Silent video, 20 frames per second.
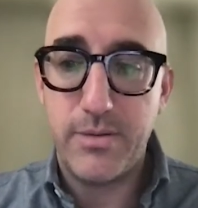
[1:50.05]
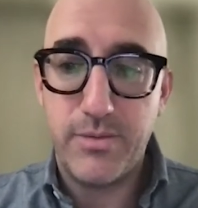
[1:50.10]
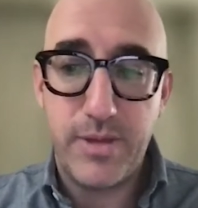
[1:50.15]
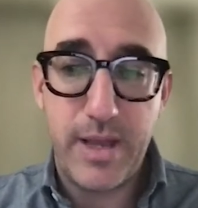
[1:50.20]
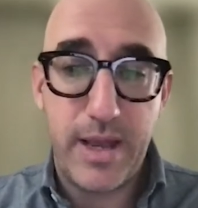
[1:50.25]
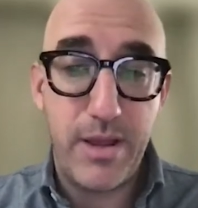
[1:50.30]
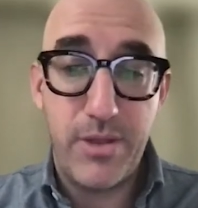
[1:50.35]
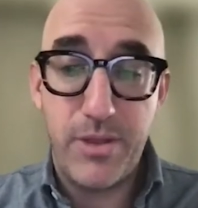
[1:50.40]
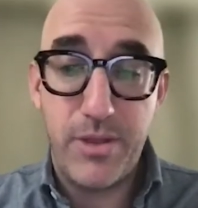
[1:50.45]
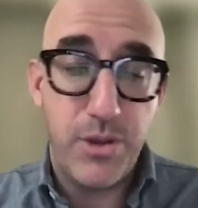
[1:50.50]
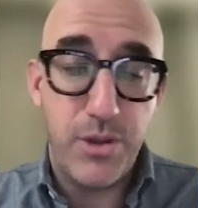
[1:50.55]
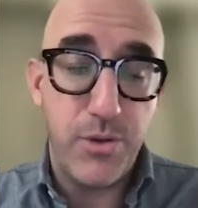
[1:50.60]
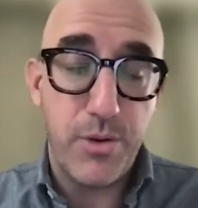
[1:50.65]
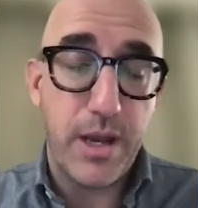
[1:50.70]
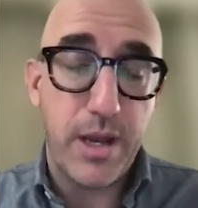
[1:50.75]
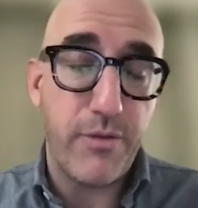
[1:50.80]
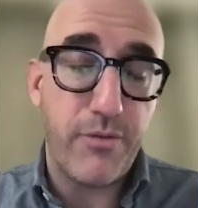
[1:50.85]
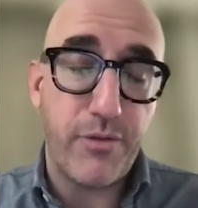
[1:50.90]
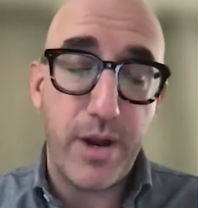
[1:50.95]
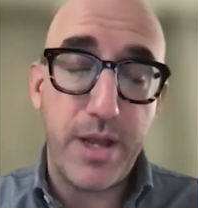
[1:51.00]
that you
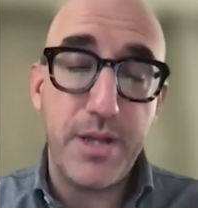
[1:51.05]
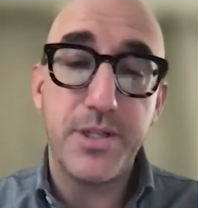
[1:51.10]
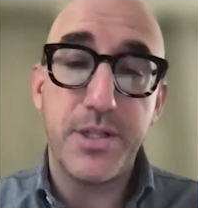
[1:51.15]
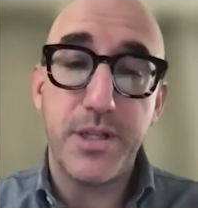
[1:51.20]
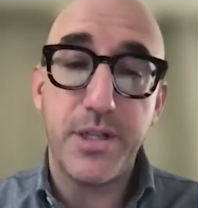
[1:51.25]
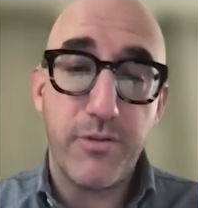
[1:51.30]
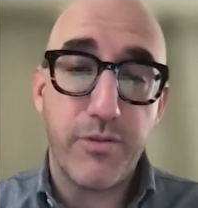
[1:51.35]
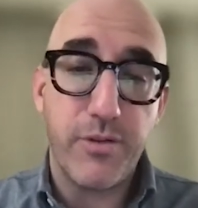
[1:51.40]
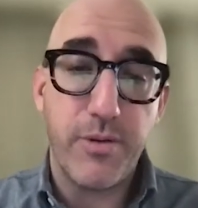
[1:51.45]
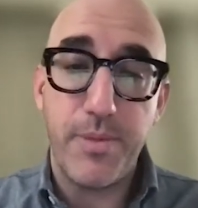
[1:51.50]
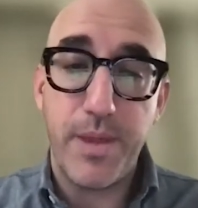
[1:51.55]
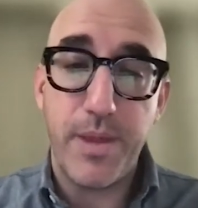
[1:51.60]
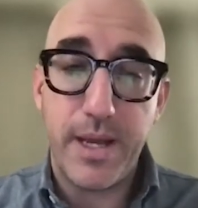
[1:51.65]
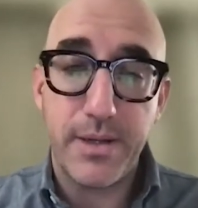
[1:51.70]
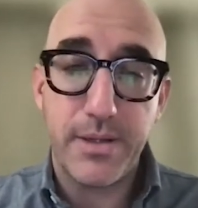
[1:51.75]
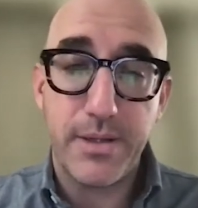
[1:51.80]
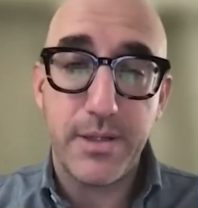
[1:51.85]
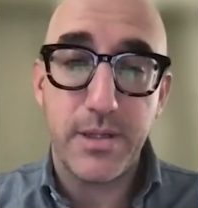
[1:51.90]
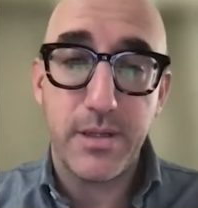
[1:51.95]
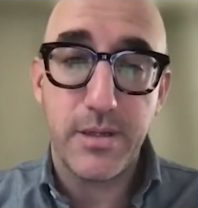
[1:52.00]
get a frenzy from
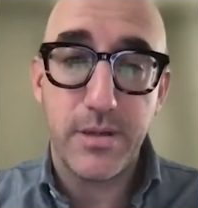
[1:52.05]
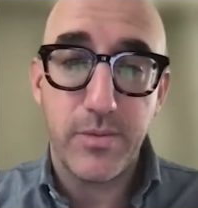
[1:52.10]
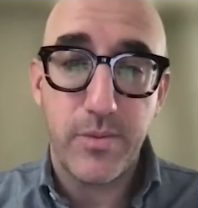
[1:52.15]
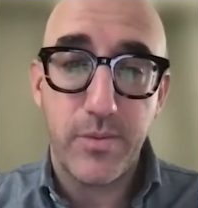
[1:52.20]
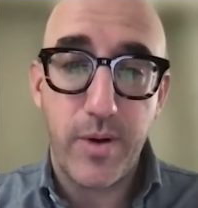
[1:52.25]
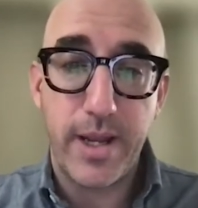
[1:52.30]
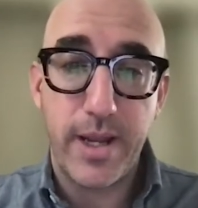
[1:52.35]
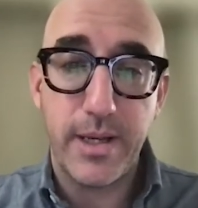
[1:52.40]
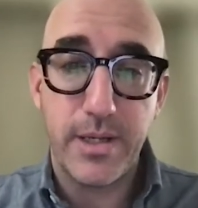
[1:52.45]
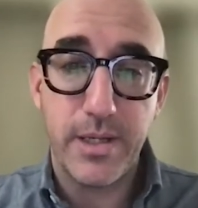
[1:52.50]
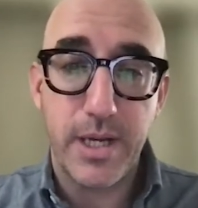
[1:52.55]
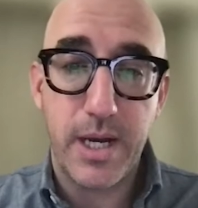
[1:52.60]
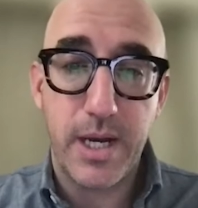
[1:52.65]
that, right?